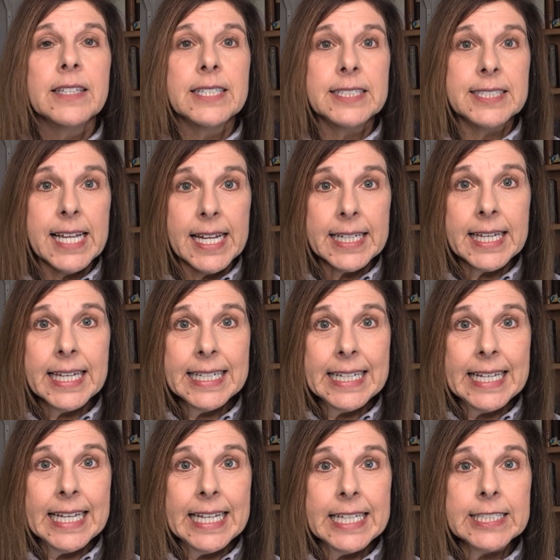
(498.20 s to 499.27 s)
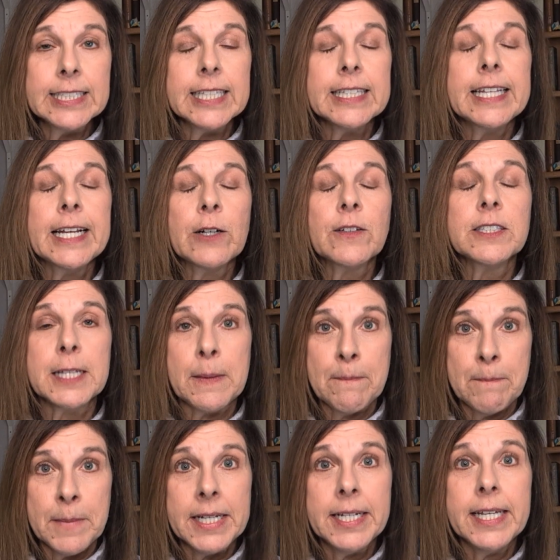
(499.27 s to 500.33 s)
The second is there is an
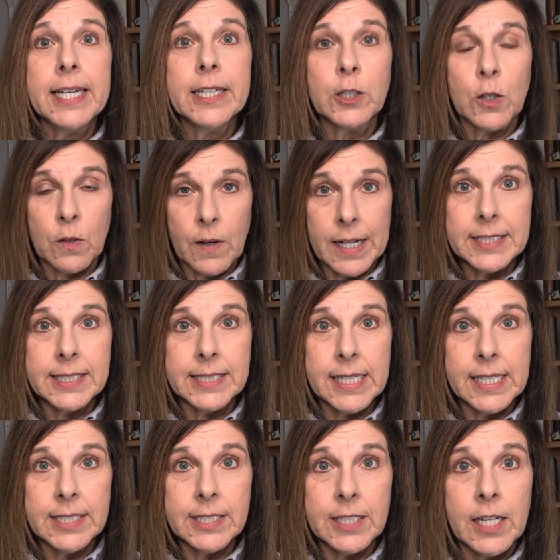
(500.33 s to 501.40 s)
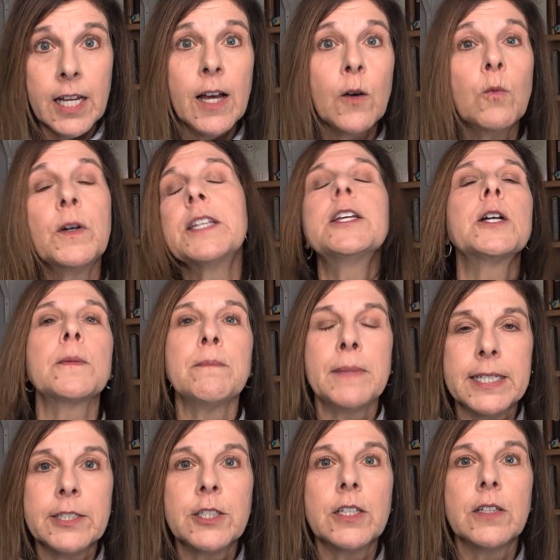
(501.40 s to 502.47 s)
immediate crisis with your
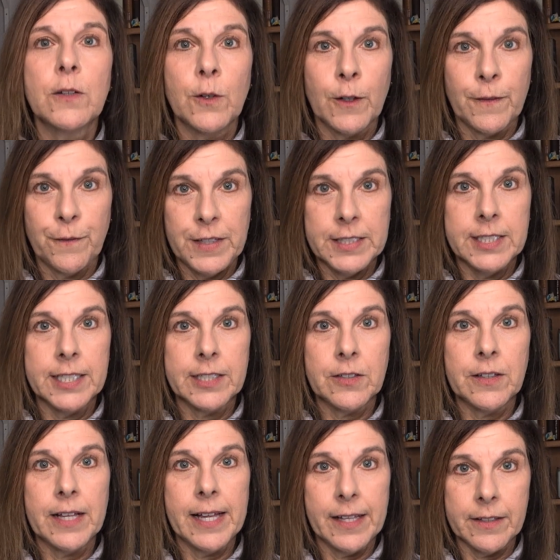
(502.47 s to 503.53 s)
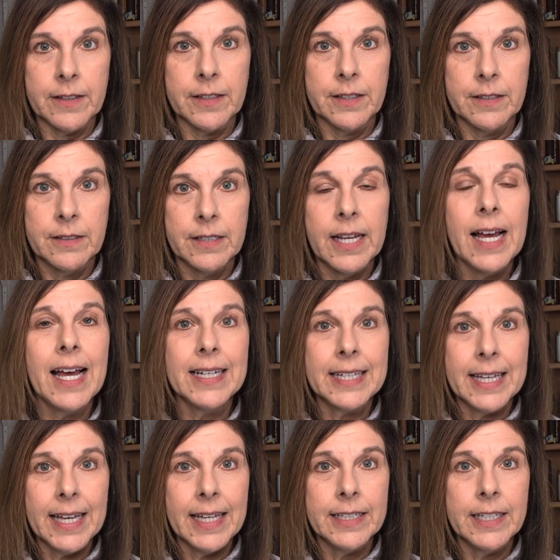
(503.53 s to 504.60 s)
mental or physical health.
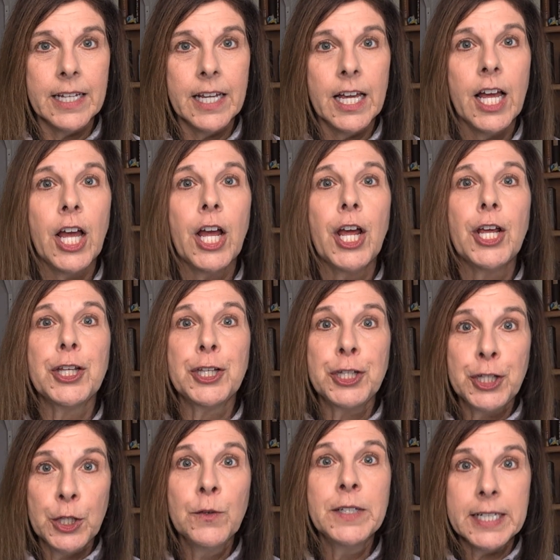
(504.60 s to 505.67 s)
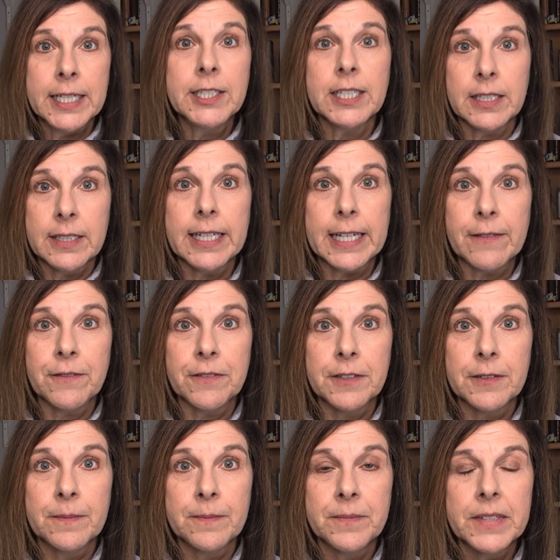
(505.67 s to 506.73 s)
Again, you need to leave.
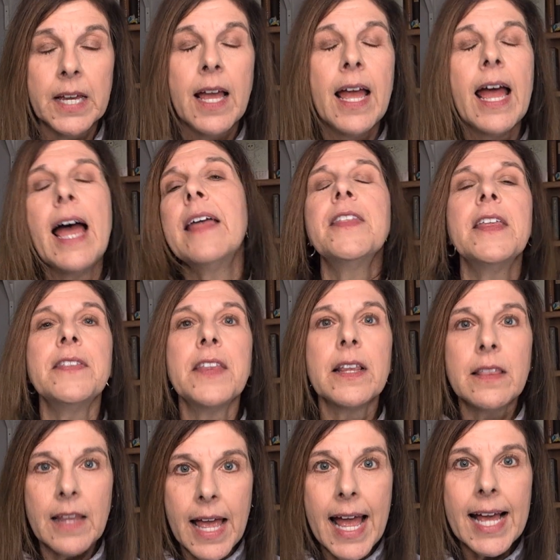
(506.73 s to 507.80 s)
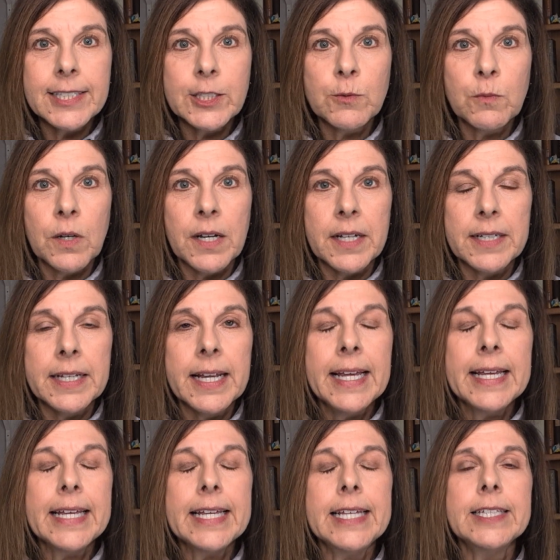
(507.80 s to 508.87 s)
And then the last one
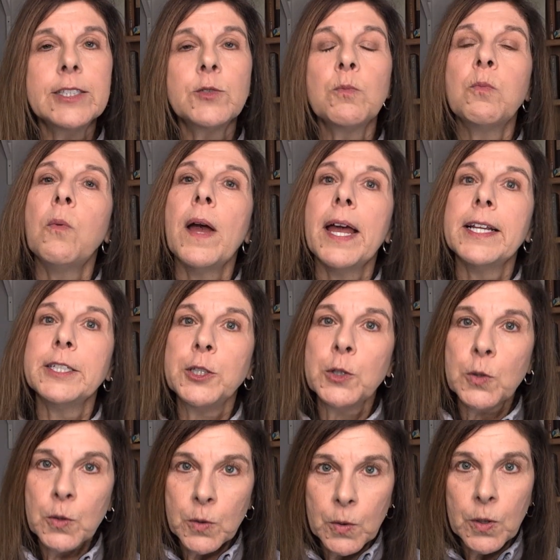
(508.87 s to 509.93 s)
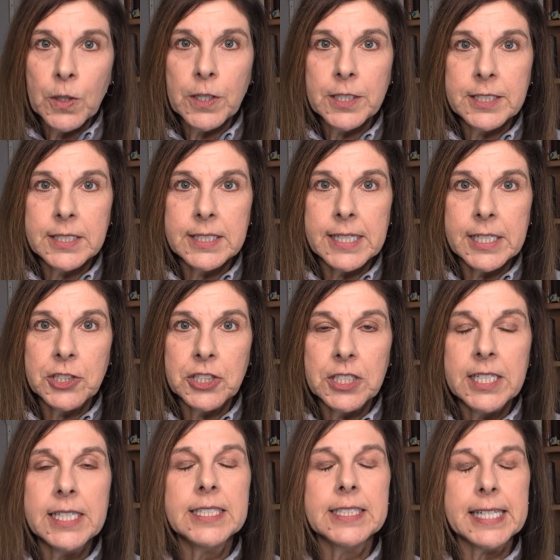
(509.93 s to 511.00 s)
is when your
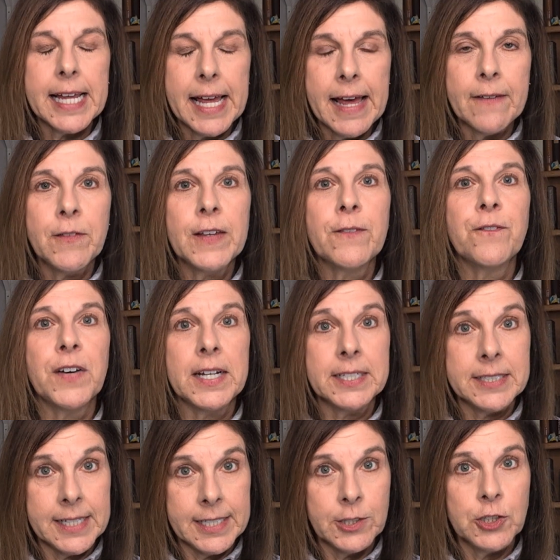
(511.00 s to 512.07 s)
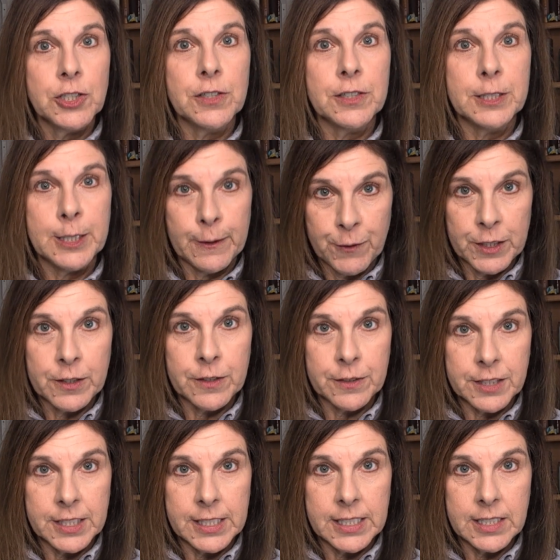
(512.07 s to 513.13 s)
organization is having financial
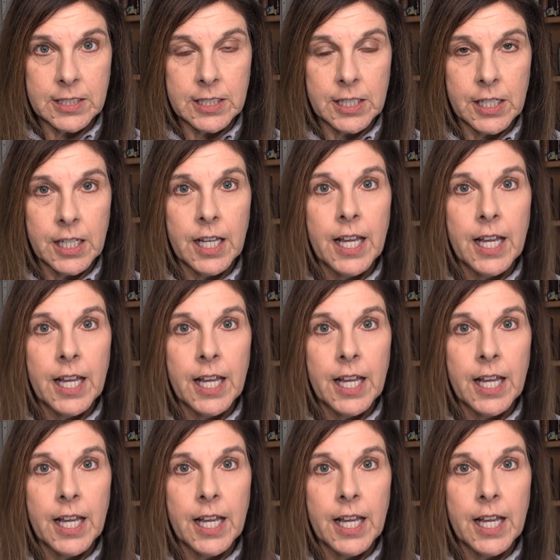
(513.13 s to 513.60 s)
difficulties.